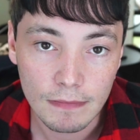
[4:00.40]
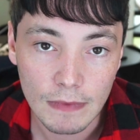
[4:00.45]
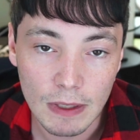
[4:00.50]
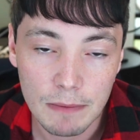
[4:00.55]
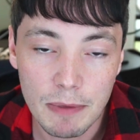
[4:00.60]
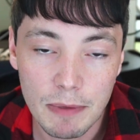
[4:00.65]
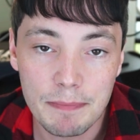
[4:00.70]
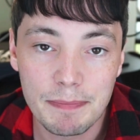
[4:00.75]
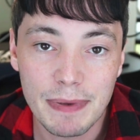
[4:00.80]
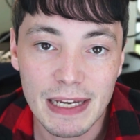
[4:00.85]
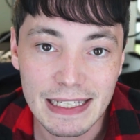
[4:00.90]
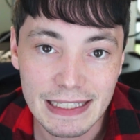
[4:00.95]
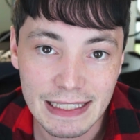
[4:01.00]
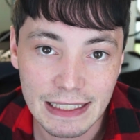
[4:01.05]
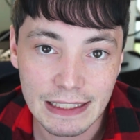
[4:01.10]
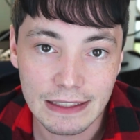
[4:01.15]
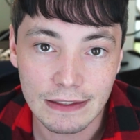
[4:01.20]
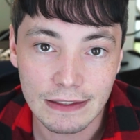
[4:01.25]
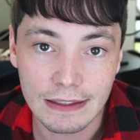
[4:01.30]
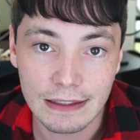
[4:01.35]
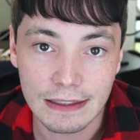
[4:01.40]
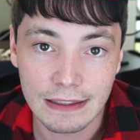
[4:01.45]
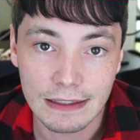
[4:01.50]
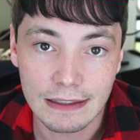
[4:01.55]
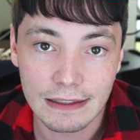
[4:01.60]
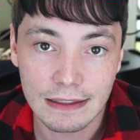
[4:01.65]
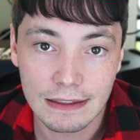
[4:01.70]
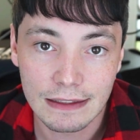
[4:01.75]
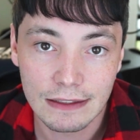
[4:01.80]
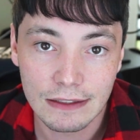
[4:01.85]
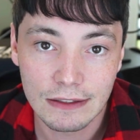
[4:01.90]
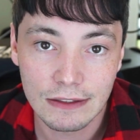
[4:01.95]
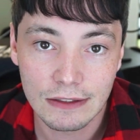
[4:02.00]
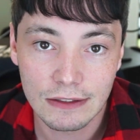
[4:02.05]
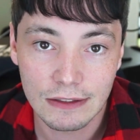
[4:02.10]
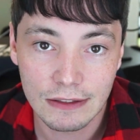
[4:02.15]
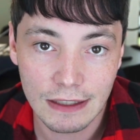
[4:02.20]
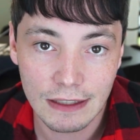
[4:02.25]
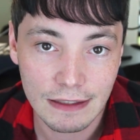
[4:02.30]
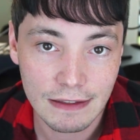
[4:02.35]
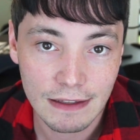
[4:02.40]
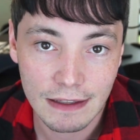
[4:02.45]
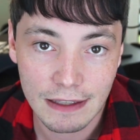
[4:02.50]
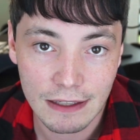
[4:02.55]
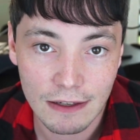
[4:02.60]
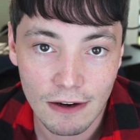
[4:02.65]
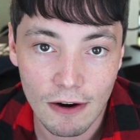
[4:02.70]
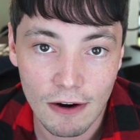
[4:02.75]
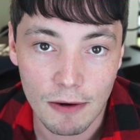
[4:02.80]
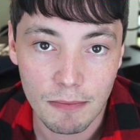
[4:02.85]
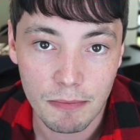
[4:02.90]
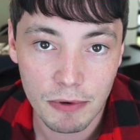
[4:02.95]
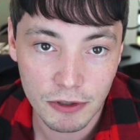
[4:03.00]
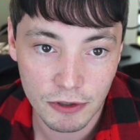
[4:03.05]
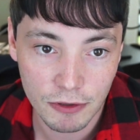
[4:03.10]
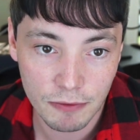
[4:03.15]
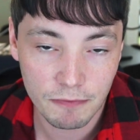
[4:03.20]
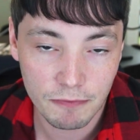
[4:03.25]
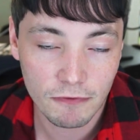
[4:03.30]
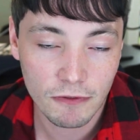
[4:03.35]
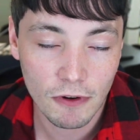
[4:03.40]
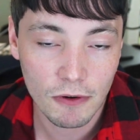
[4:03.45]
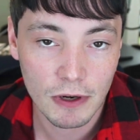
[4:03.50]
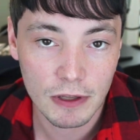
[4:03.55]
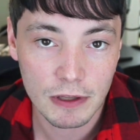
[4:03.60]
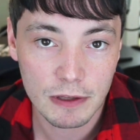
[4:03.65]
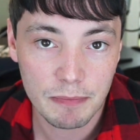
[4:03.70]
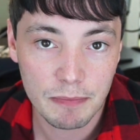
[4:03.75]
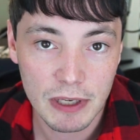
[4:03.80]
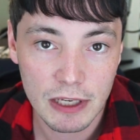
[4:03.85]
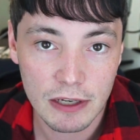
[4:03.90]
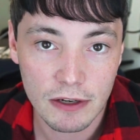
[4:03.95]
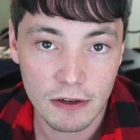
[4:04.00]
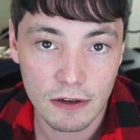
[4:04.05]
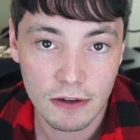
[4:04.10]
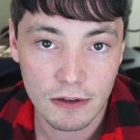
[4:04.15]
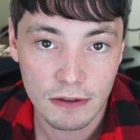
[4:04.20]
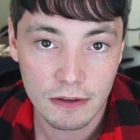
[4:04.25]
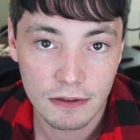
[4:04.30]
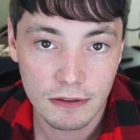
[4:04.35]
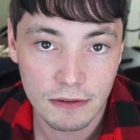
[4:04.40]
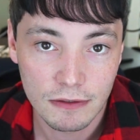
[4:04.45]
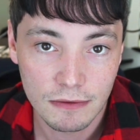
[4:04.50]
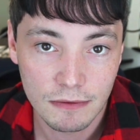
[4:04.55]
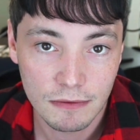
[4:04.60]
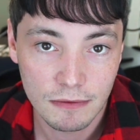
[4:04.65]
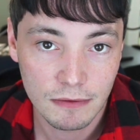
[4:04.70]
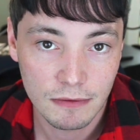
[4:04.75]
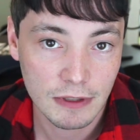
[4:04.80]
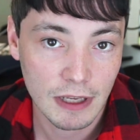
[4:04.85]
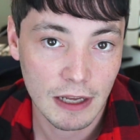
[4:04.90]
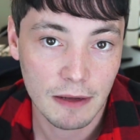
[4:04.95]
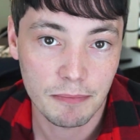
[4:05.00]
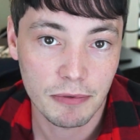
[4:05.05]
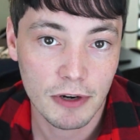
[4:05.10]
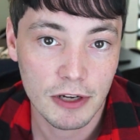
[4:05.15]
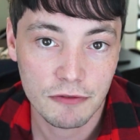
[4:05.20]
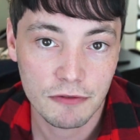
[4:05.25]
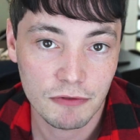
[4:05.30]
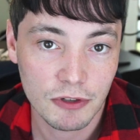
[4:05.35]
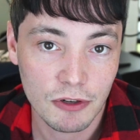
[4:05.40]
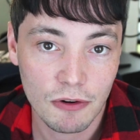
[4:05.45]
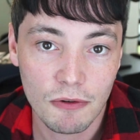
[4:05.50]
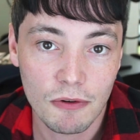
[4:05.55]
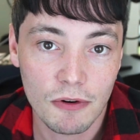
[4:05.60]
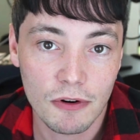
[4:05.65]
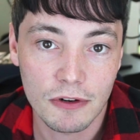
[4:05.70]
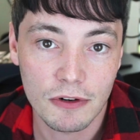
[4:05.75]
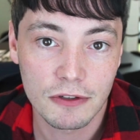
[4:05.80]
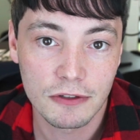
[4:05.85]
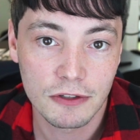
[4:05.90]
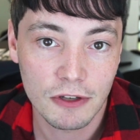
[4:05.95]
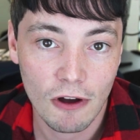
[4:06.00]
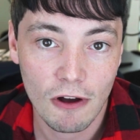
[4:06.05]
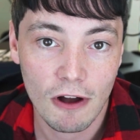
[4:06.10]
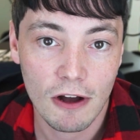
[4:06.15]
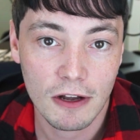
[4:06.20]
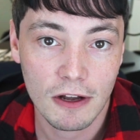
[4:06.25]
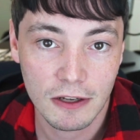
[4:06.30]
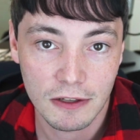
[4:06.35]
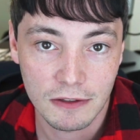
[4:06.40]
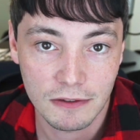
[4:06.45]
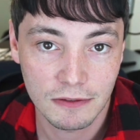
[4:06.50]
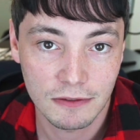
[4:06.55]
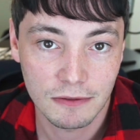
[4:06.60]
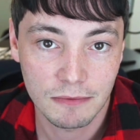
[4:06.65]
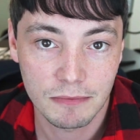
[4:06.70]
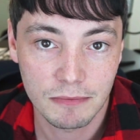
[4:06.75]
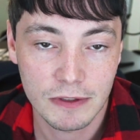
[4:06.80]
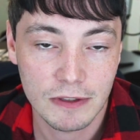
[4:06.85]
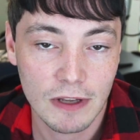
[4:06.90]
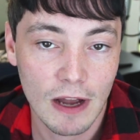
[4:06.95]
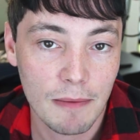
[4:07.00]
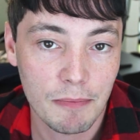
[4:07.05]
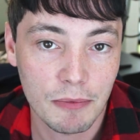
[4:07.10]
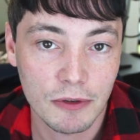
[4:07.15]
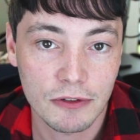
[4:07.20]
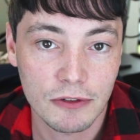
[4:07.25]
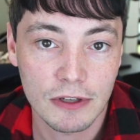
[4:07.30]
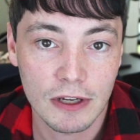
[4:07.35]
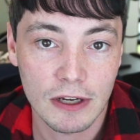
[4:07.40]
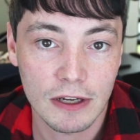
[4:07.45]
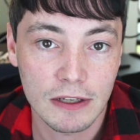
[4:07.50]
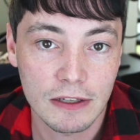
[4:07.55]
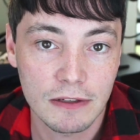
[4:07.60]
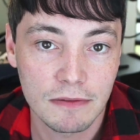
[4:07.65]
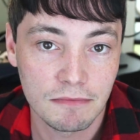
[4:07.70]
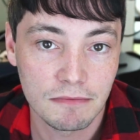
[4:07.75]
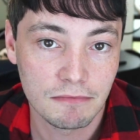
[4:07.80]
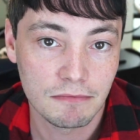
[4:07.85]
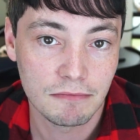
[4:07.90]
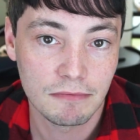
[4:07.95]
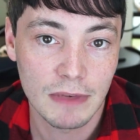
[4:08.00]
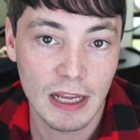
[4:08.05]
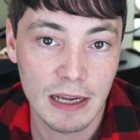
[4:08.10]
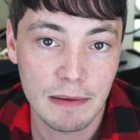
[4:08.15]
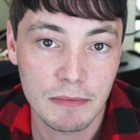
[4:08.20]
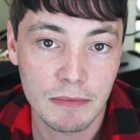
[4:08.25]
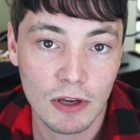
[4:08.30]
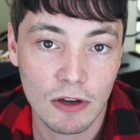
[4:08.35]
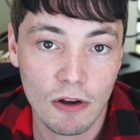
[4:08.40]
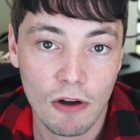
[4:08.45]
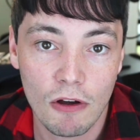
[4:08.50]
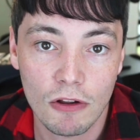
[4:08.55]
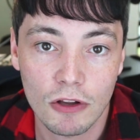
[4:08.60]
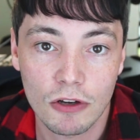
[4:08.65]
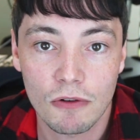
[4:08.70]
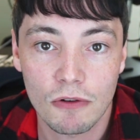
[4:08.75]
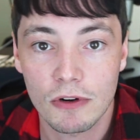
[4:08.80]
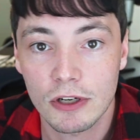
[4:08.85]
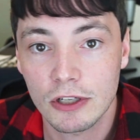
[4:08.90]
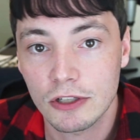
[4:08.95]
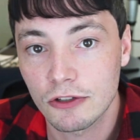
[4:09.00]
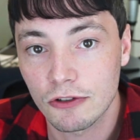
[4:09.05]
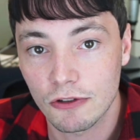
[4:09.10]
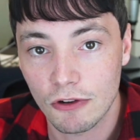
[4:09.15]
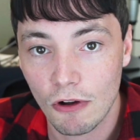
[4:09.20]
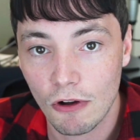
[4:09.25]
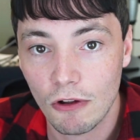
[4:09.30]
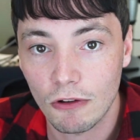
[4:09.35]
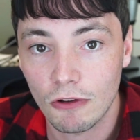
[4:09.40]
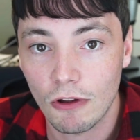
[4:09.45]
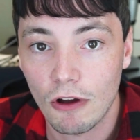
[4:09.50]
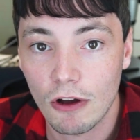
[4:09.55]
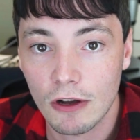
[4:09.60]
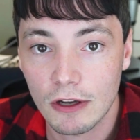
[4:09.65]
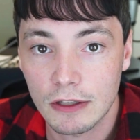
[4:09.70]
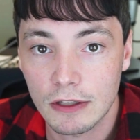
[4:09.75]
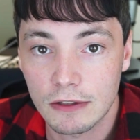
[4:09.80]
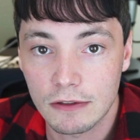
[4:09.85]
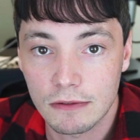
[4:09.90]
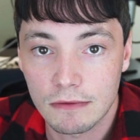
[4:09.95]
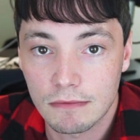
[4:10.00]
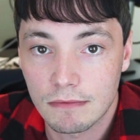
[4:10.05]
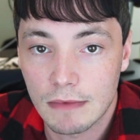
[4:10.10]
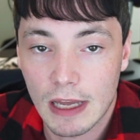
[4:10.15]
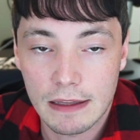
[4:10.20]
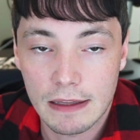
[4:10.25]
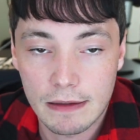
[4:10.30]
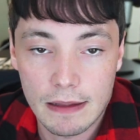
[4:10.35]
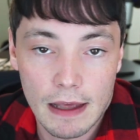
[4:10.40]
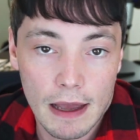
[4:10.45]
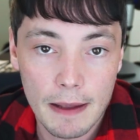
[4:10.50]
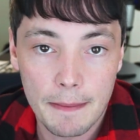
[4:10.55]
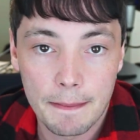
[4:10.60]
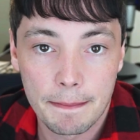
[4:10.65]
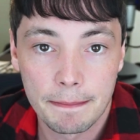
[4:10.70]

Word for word: but basically, it's not that hard. Put your phone on speaker, set, press record, talk, stop when you're done, name the call according to your call log, and that's that.